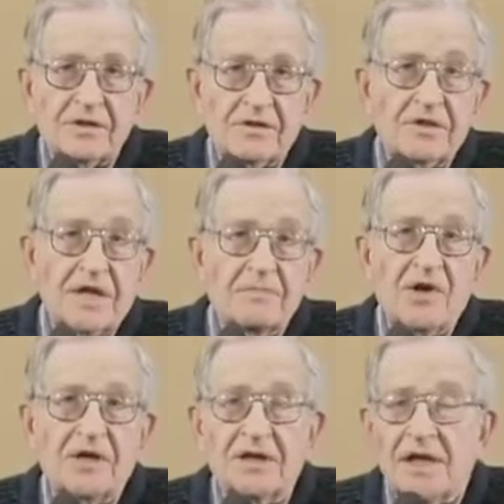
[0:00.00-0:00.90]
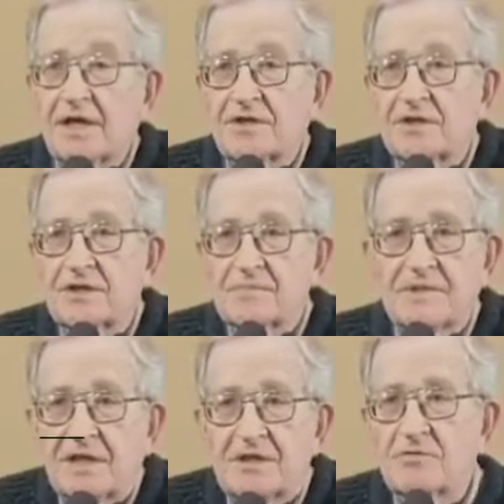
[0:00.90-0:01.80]
to take part in elections,
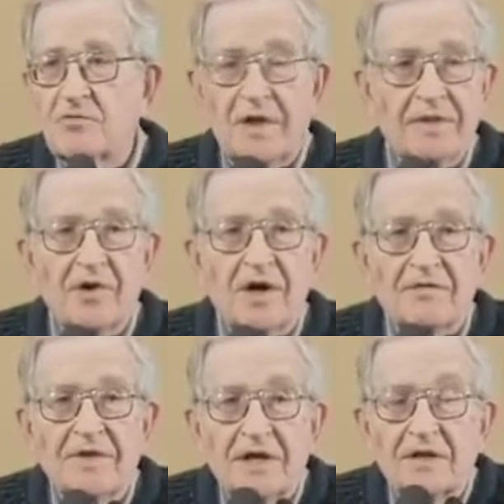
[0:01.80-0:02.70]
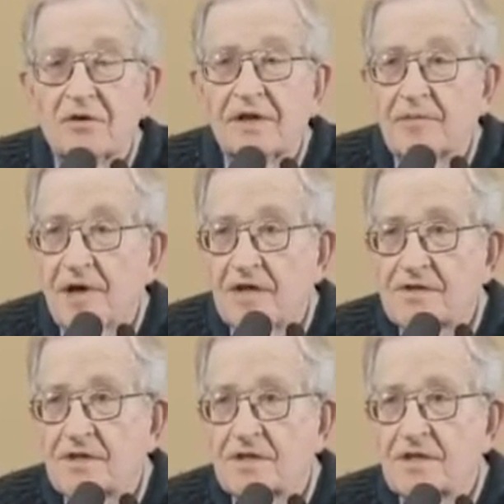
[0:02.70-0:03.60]
but that's one part of an ongoing
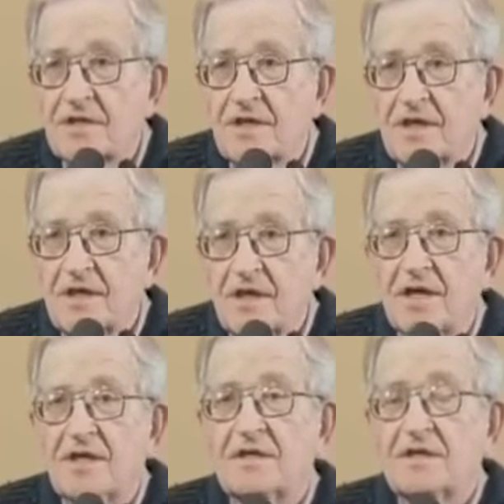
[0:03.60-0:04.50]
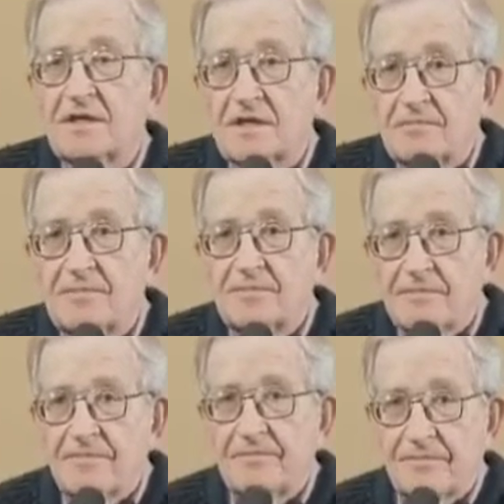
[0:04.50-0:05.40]
process, and
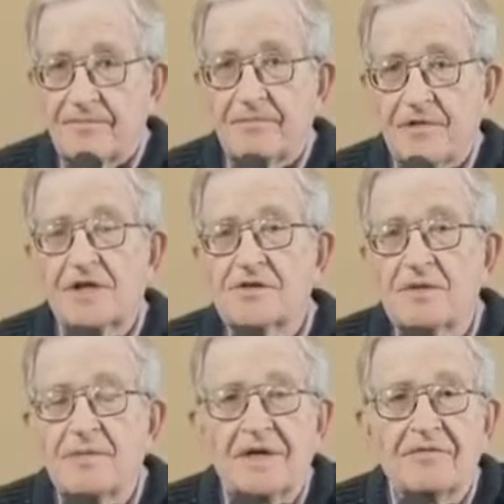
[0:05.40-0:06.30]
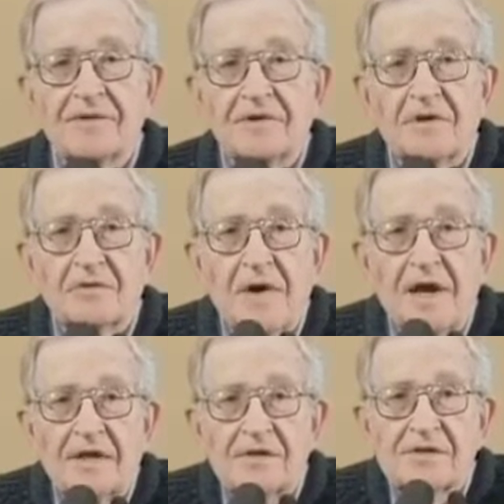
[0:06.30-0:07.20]
bring somebody from their own
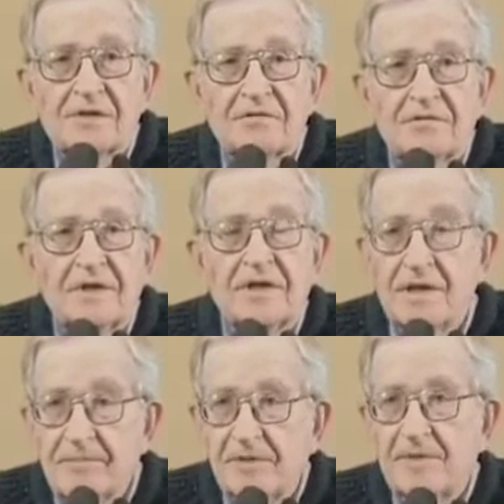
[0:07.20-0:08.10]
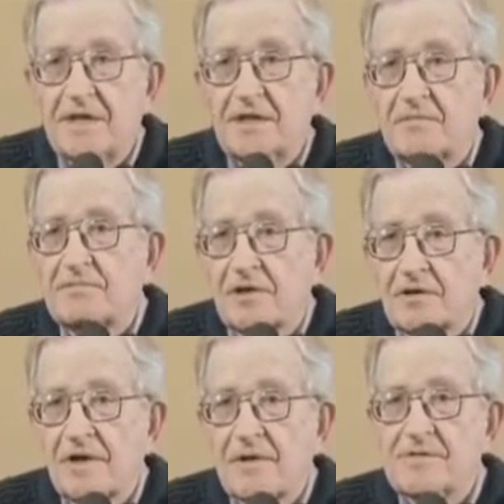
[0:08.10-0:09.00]
ranks to implement the
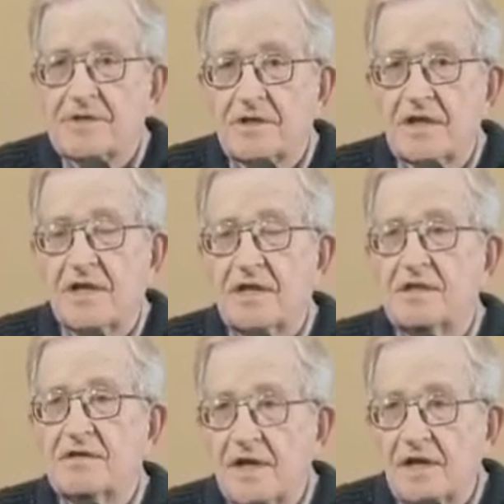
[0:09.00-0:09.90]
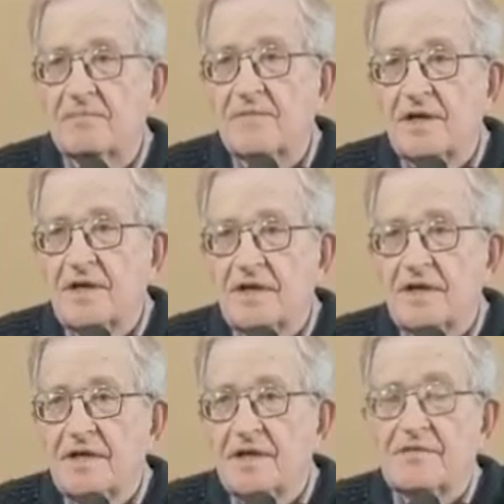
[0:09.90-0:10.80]
programs that they develop.
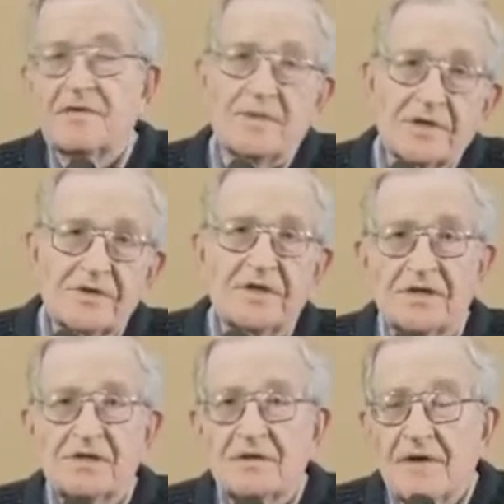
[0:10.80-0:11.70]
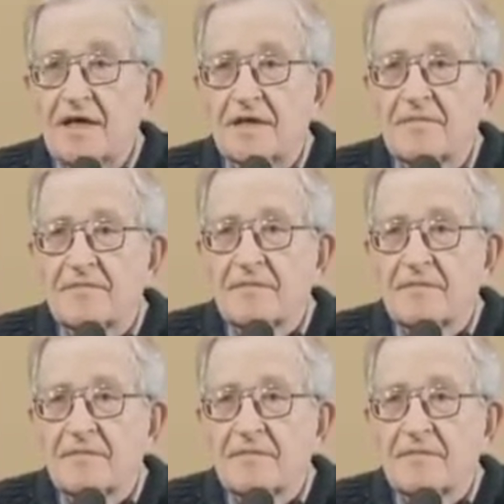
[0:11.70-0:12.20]
And if the person doesn't, they're out.